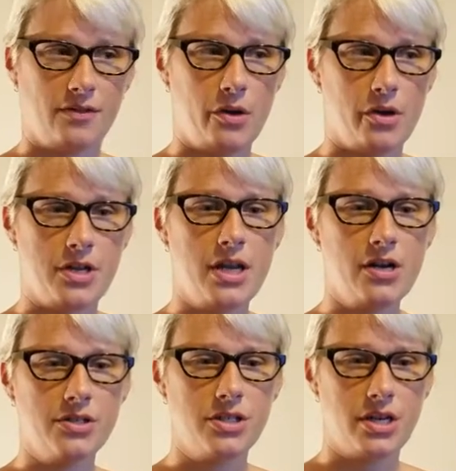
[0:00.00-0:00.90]
There were
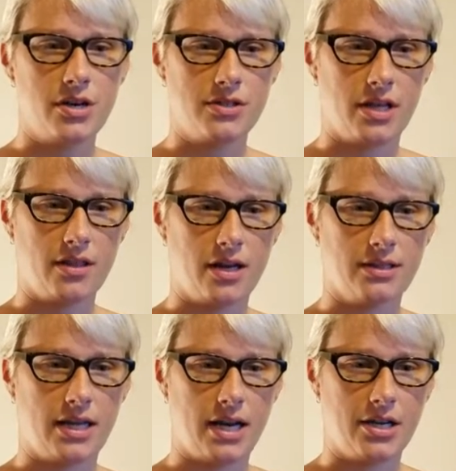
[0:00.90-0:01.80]
years and years I thought
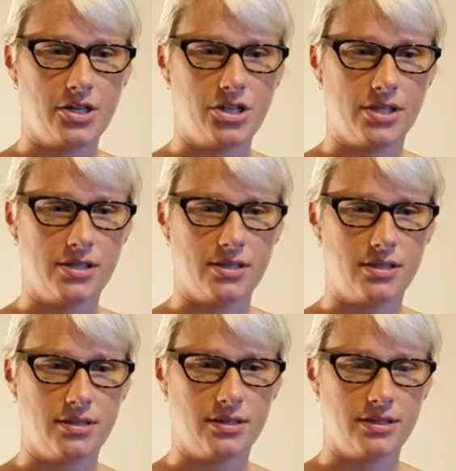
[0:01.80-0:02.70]
that I could
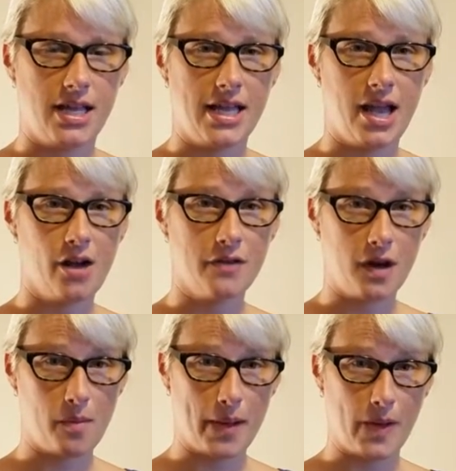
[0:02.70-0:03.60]
just take care of it
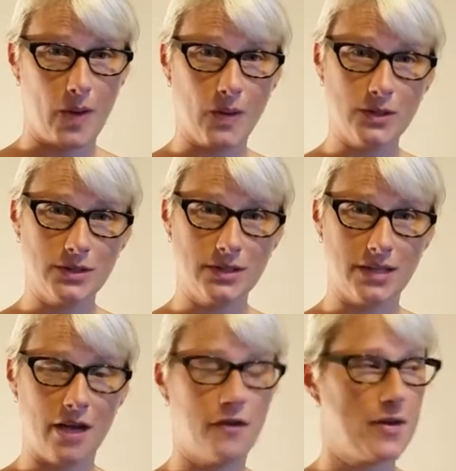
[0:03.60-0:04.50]
on my own.
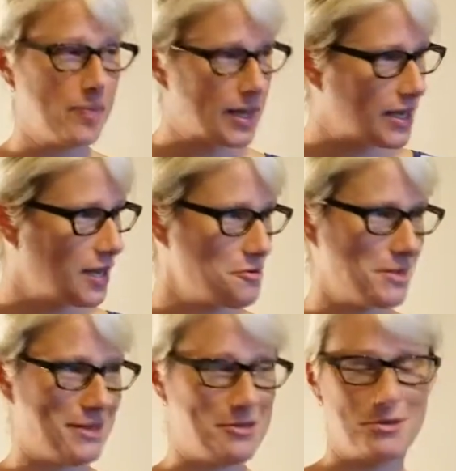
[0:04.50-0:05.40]
Every Monday
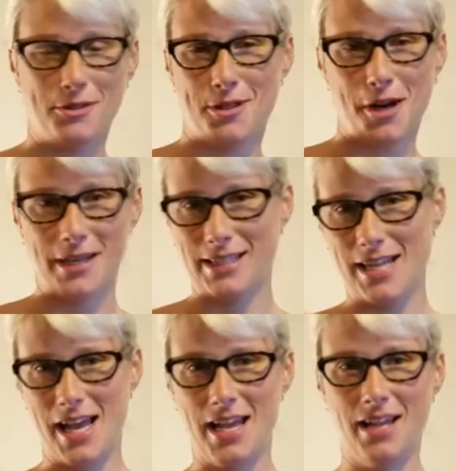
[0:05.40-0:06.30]
was a new starting
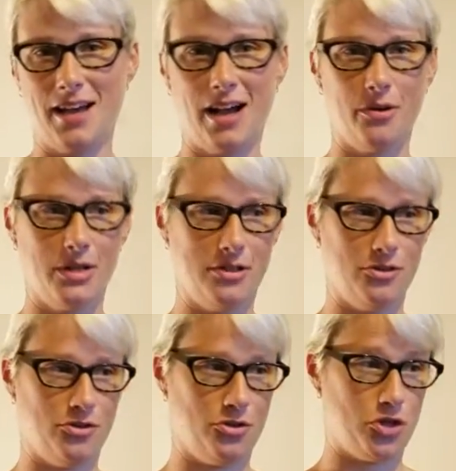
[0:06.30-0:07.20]
day. I would
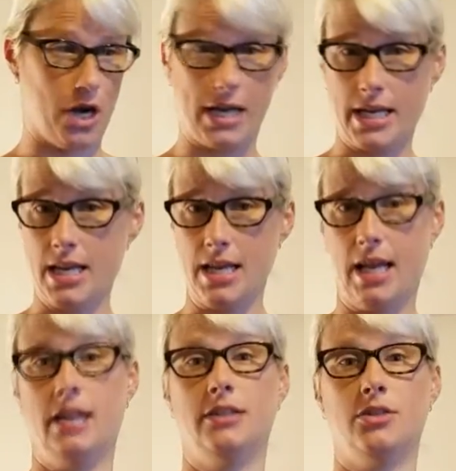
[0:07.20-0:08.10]
try to eat
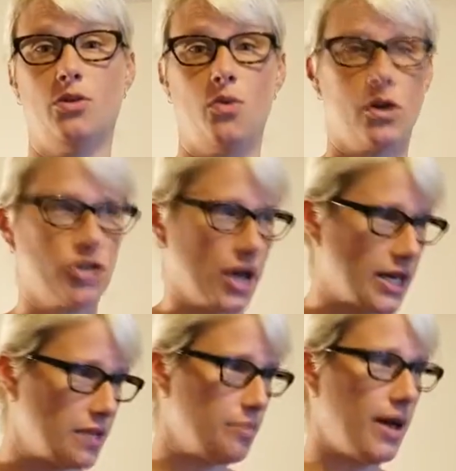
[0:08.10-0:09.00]
again, or try to
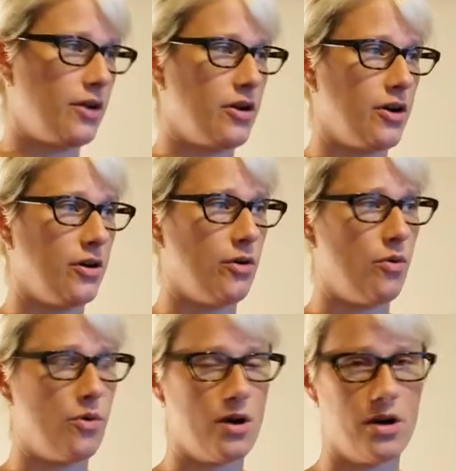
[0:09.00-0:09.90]
eat better,
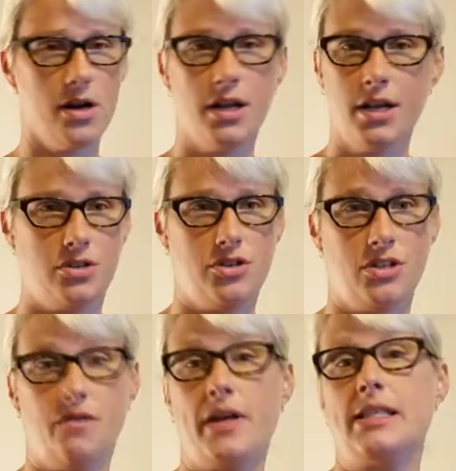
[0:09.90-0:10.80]
or
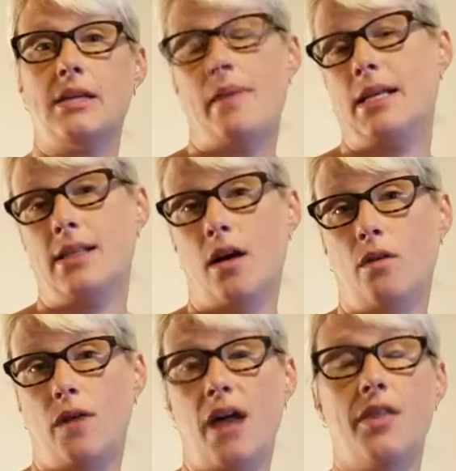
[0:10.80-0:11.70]
just fix it
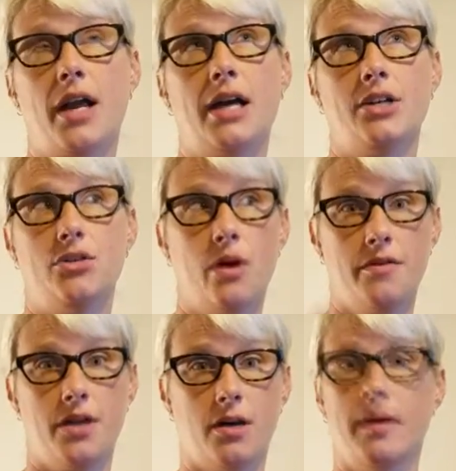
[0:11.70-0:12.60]
myself. I thought I could do
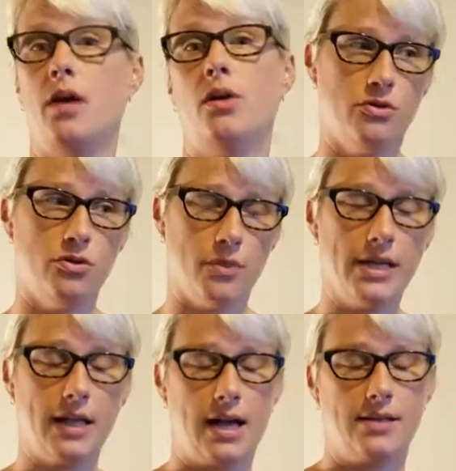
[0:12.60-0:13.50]
everything on my own. You
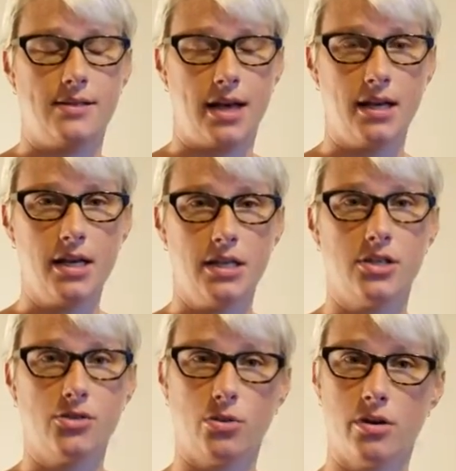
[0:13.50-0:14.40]
realize that
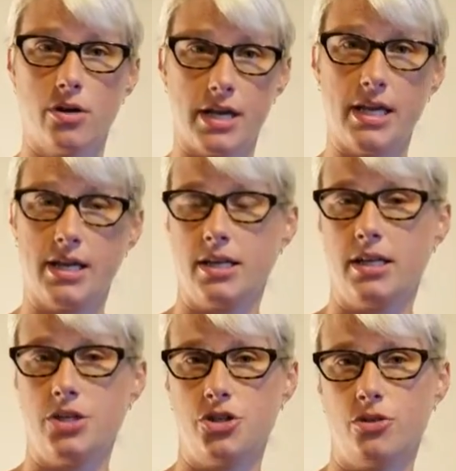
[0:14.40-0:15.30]
disordered eating and
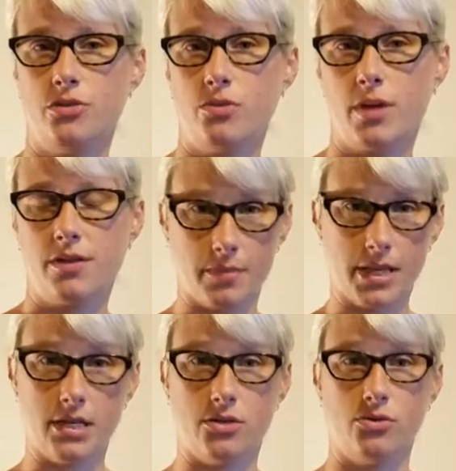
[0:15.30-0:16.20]
issues with
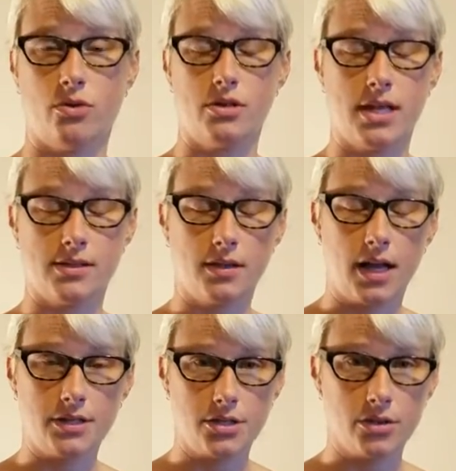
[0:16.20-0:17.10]
eating disorders has a
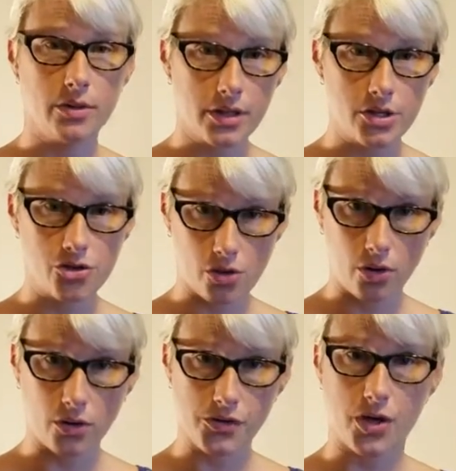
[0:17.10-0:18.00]
lot to do with
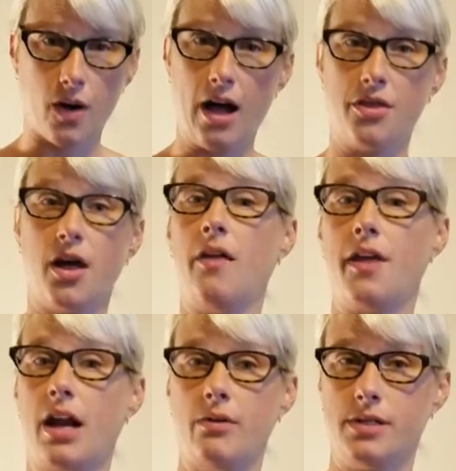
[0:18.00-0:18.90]
control. So I thought
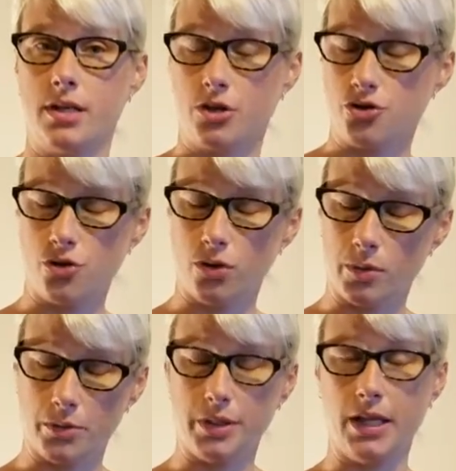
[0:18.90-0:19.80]
that I was in control
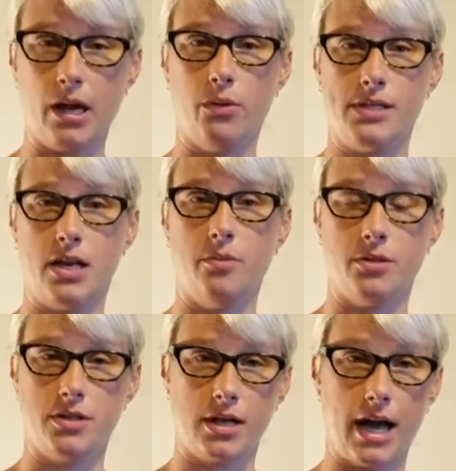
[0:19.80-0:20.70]
when really I wasn't able
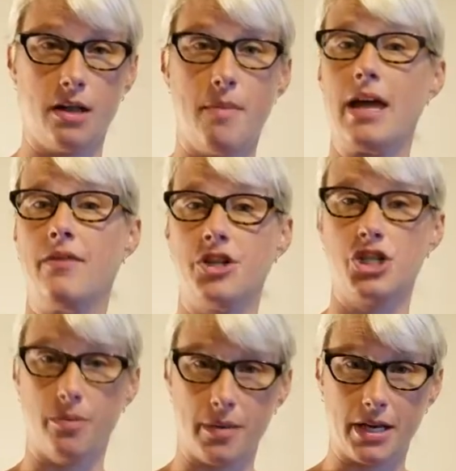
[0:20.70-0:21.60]
to kind of man the
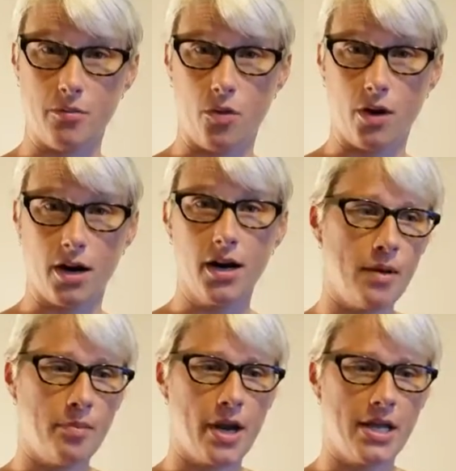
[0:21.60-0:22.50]
ship anymore.
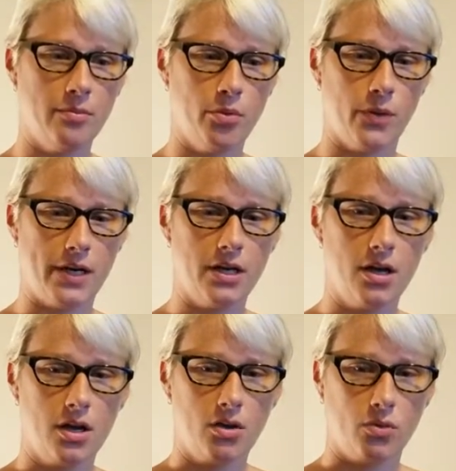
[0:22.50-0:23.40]
My breaking point
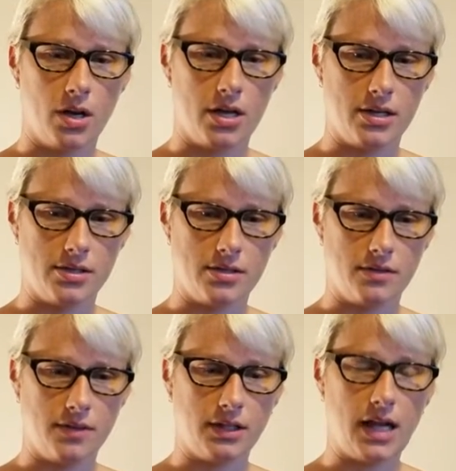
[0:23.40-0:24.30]
was
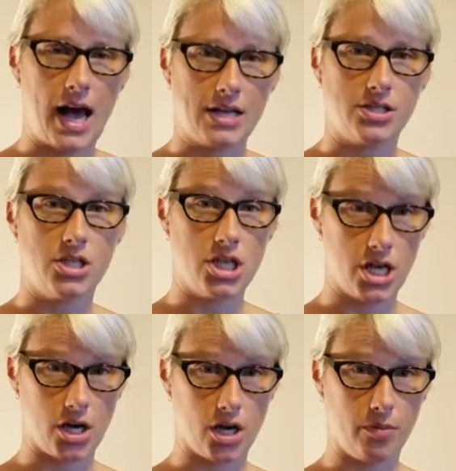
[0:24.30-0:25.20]
the last
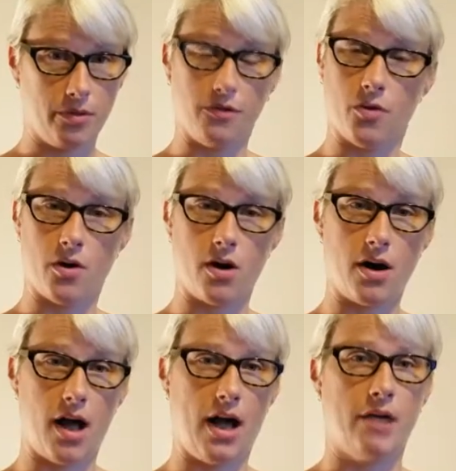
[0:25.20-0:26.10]
year
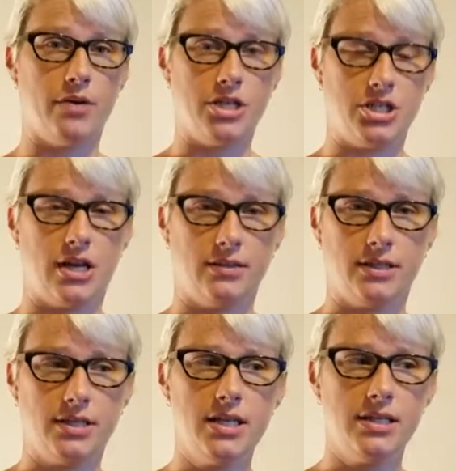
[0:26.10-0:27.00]
before I reached out to
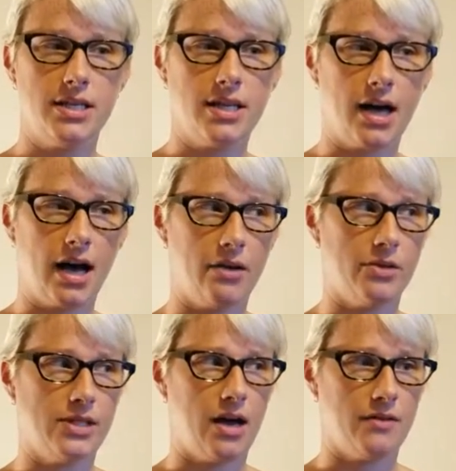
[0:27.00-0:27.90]
TT. I
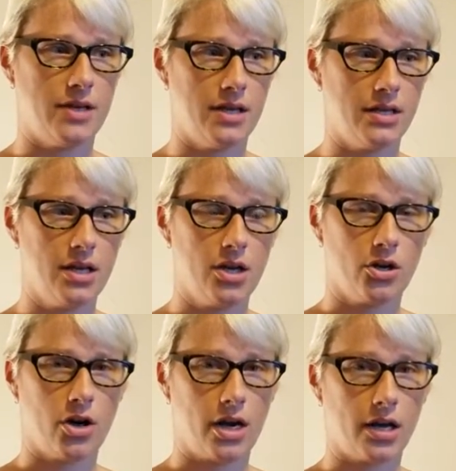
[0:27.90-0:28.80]
was having
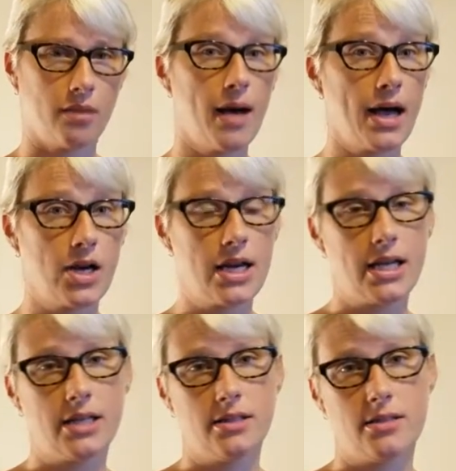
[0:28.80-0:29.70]
chronic
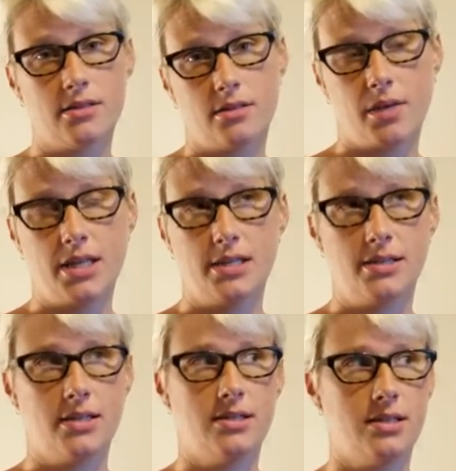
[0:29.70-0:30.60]
migraines,
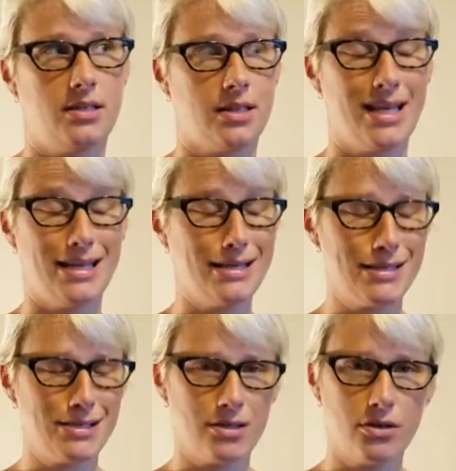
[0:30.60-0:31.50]
consistent kidney
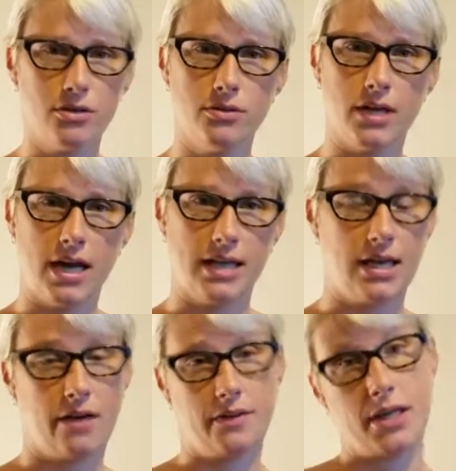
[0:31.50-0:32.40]
stone. I had to
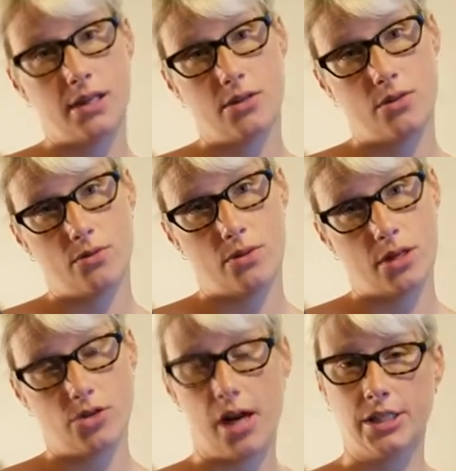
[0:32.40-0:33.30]
have kidney stone
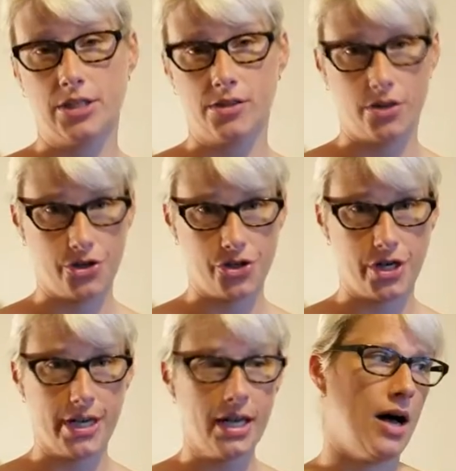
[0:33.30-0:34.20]
extraction
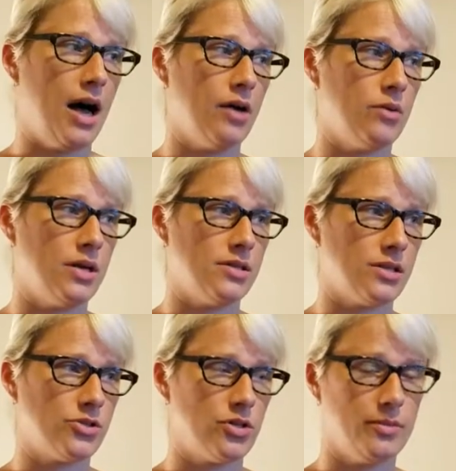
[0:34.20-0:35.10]
surgery. I was
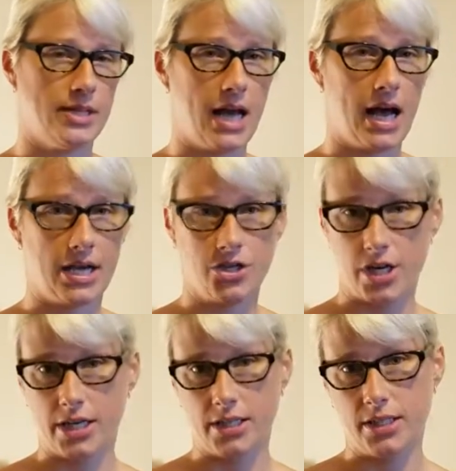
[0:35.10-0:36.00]
extremely
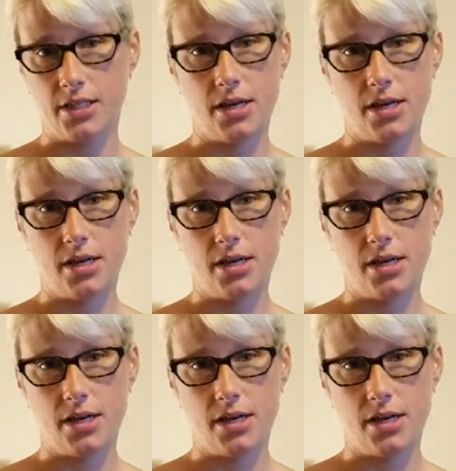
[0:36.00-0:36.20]
dehydrated.